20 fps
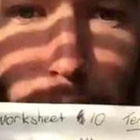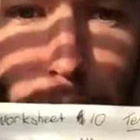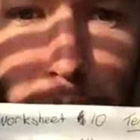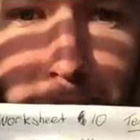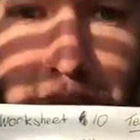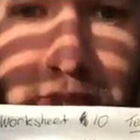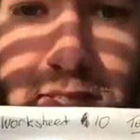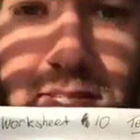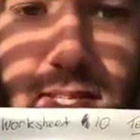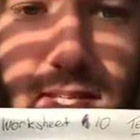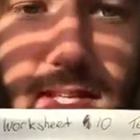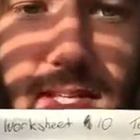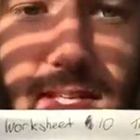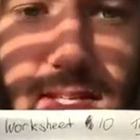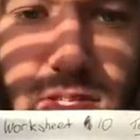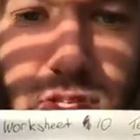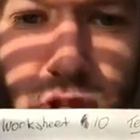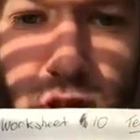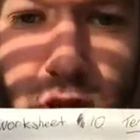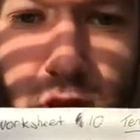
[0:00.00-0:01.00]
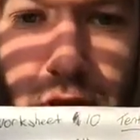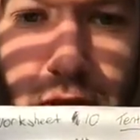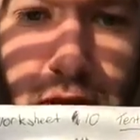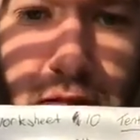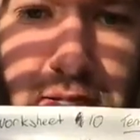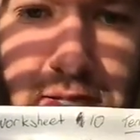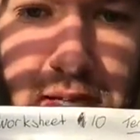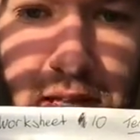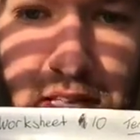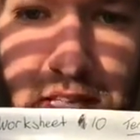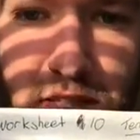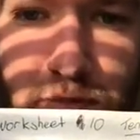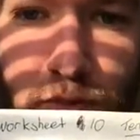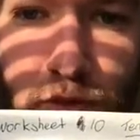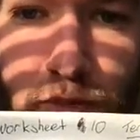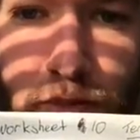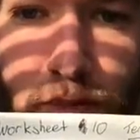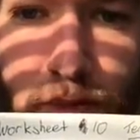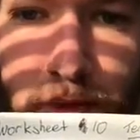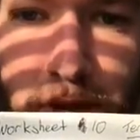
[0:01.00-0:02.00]
point is called a
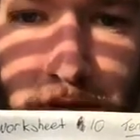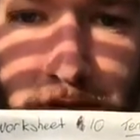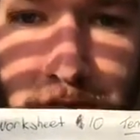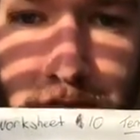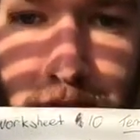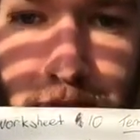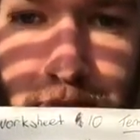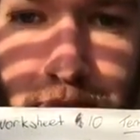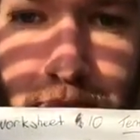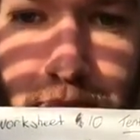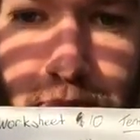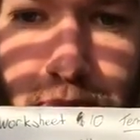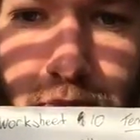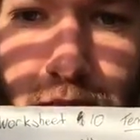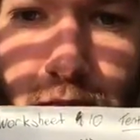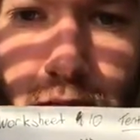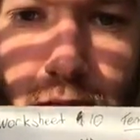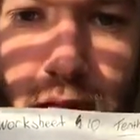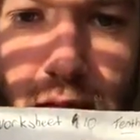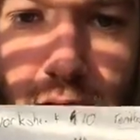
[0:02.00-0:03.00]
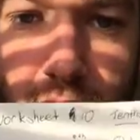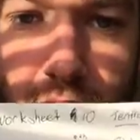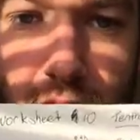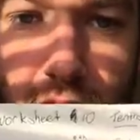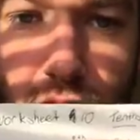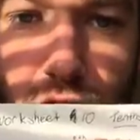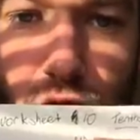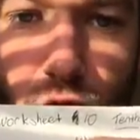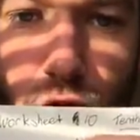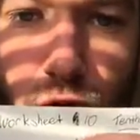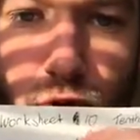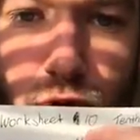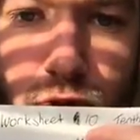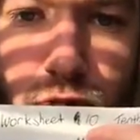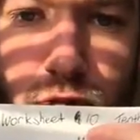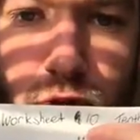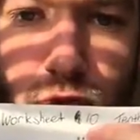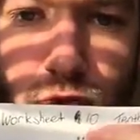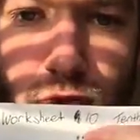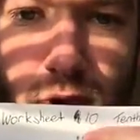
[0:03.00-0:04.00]
decimal point. It
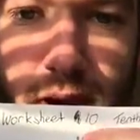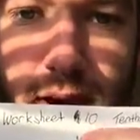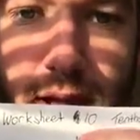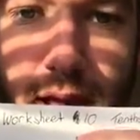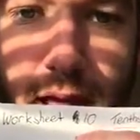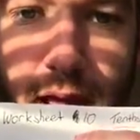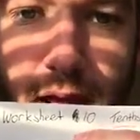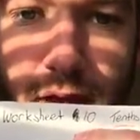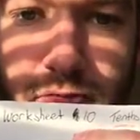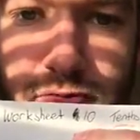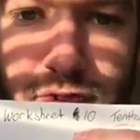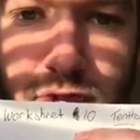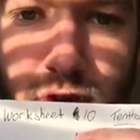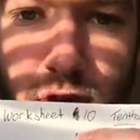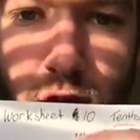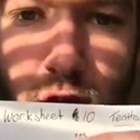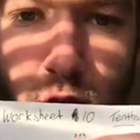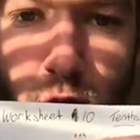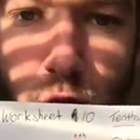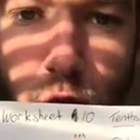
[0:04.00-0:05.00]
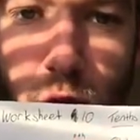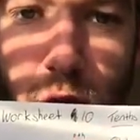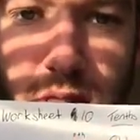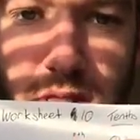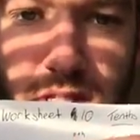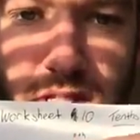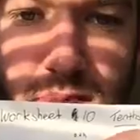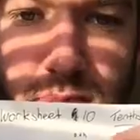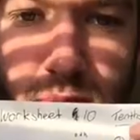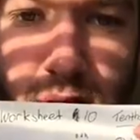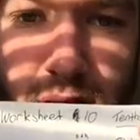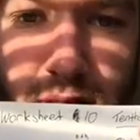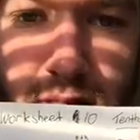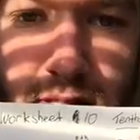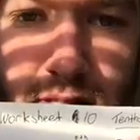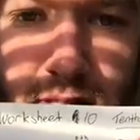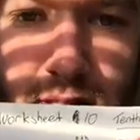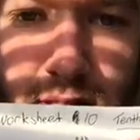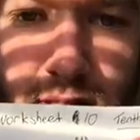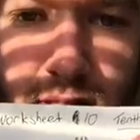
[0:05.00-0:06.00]
goes right after our ones
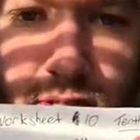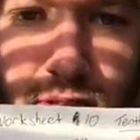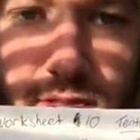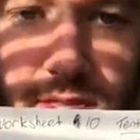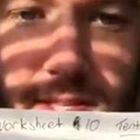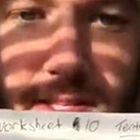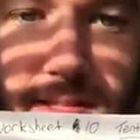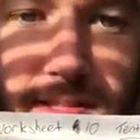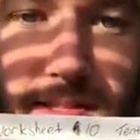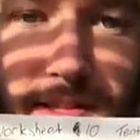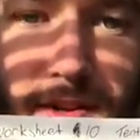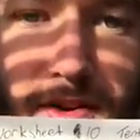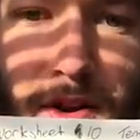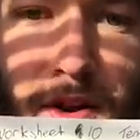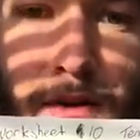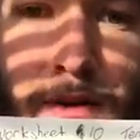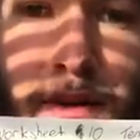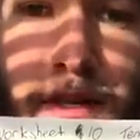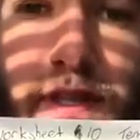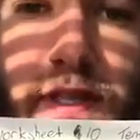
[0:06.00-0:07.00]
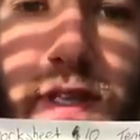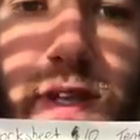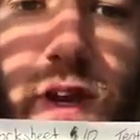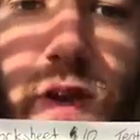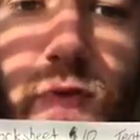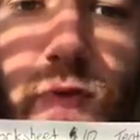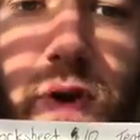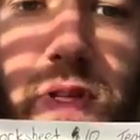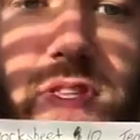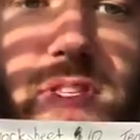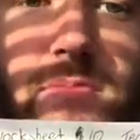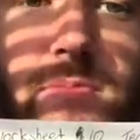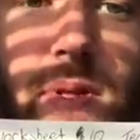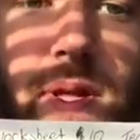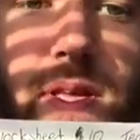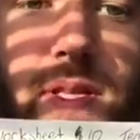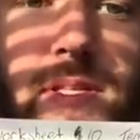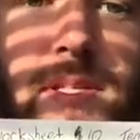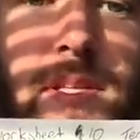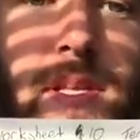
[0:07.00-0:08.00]
place. So this 0 is in our ones
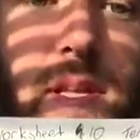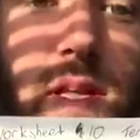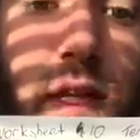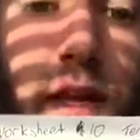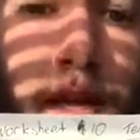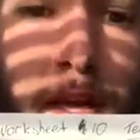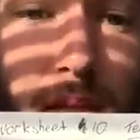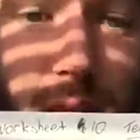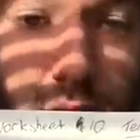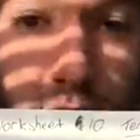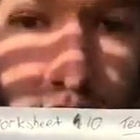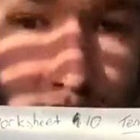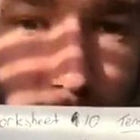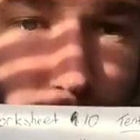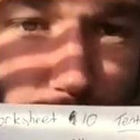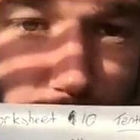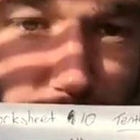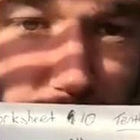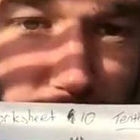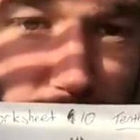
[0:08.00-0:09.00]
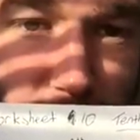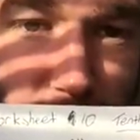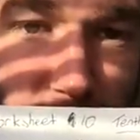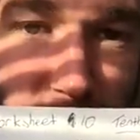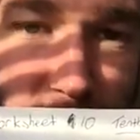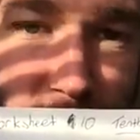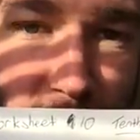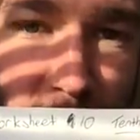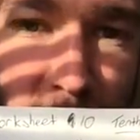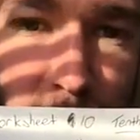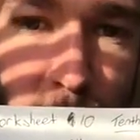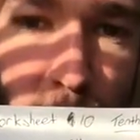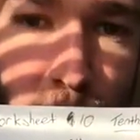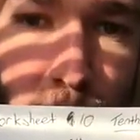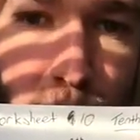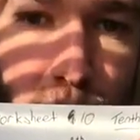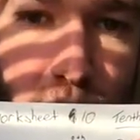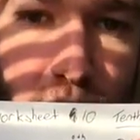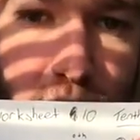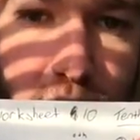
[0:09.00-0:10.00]
place. And then we do our decimal
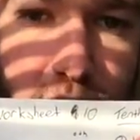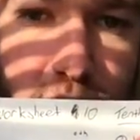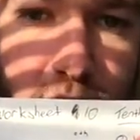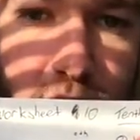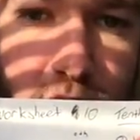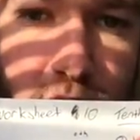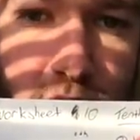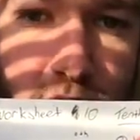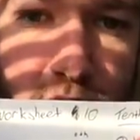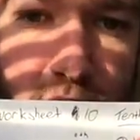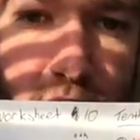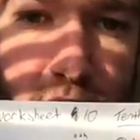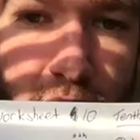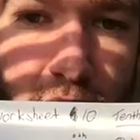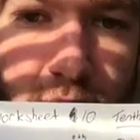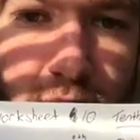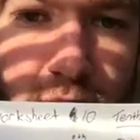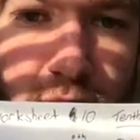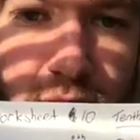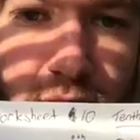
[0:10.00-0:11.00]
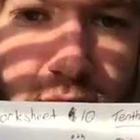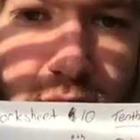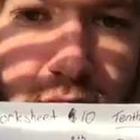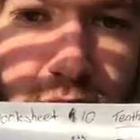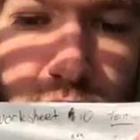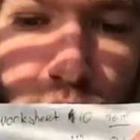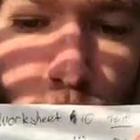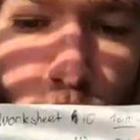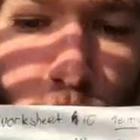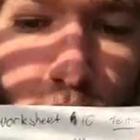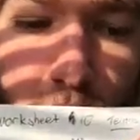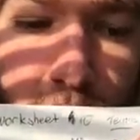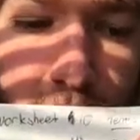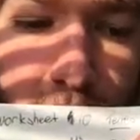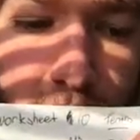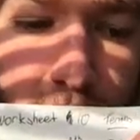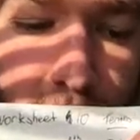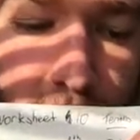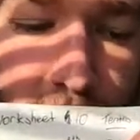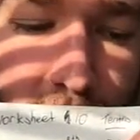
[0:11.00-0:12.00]
point. And then this
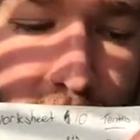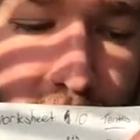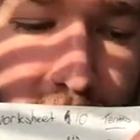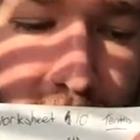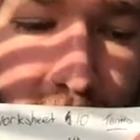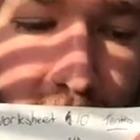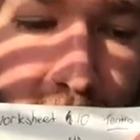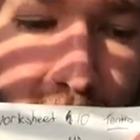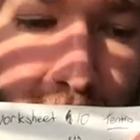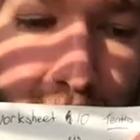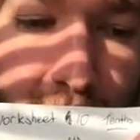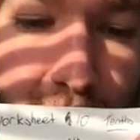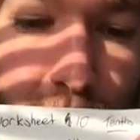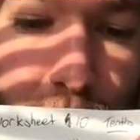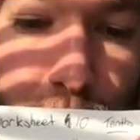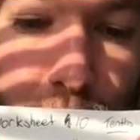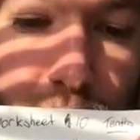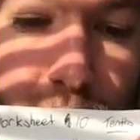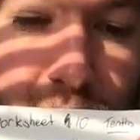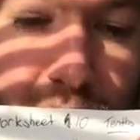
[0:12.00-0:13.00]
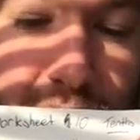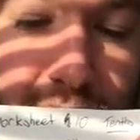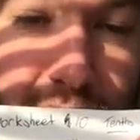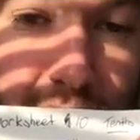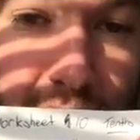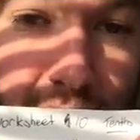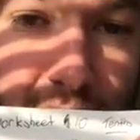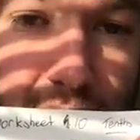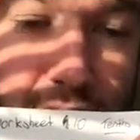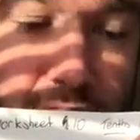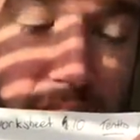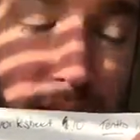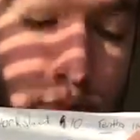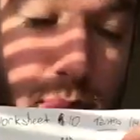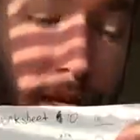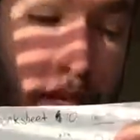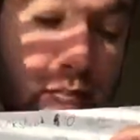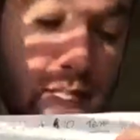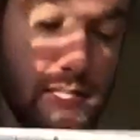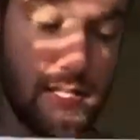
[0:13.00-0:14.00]
1 is in our tenths
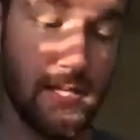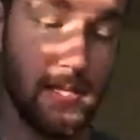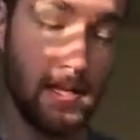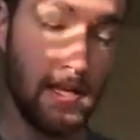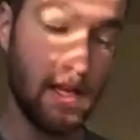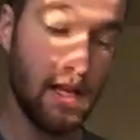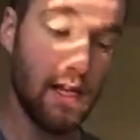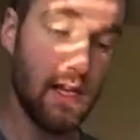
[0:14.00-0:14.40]
place.